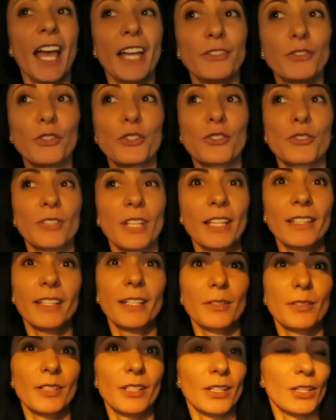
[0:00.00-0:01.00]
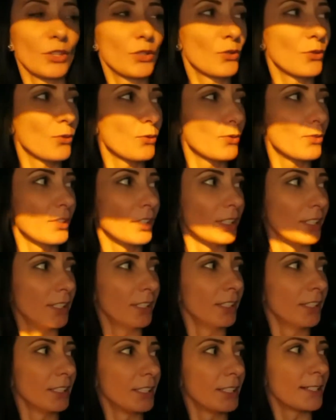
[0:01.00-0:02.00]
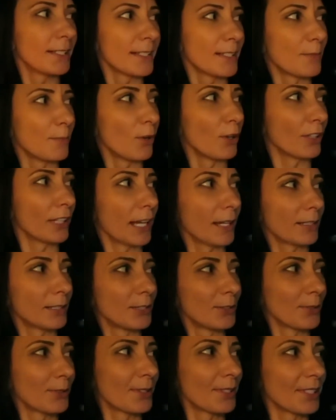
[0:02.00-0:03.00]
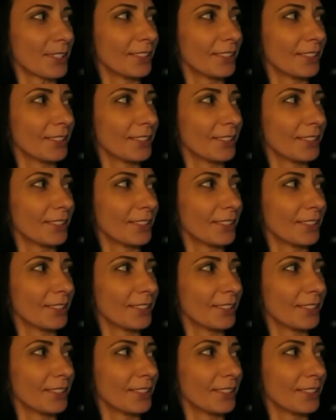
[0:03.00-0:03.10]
And also Nader choose a little small cactus.